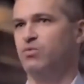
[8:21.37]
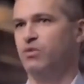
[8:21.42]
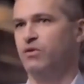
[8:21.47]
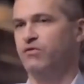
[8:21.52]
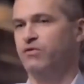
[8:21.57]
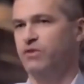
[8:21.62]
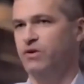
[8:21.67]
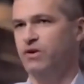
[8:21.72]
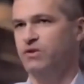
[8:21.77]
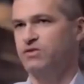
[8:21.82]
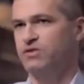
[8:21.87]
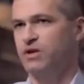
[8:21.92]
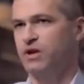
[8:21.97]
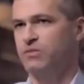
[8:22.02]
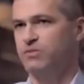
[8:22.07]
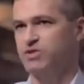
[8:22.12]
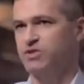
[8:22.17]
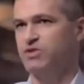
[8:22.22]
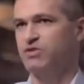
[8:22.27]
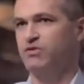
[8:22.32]
warfare or
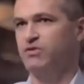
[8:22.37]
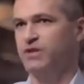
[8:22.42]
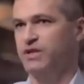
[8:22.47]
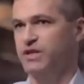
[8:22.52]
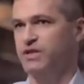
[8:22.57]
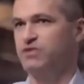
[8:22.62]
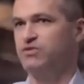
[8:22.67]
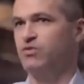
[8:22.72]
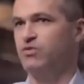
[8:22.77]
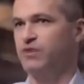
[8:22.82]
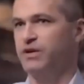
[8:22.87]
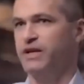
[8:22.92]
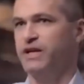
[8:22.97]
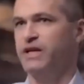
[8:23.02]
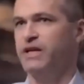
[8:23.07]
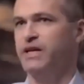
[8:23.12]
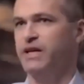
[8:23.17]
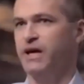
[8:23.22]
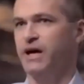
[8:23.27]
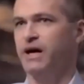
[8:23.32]
cybersecurity is
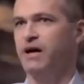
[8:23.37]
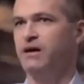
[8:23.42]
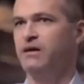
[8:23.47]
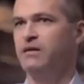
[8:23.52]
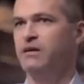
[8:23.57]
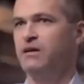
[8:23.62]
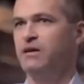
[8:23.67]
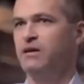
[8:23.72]
already here.